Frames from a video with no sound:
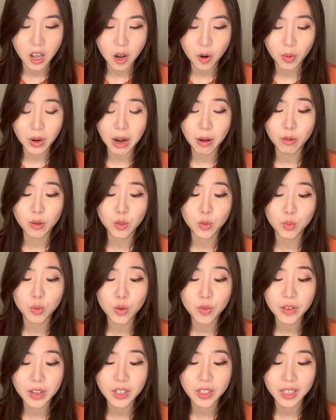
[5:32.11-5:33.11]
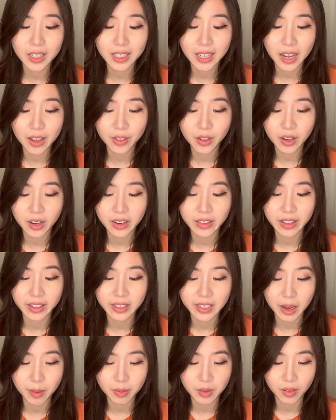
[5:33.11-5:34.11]
when I was woven together in the
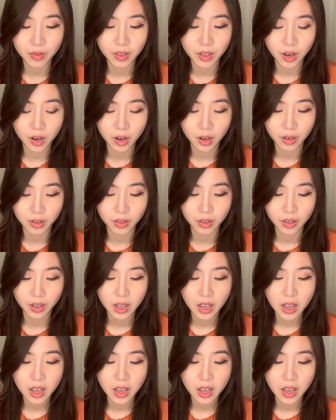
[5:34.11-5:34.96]
depths of the earth.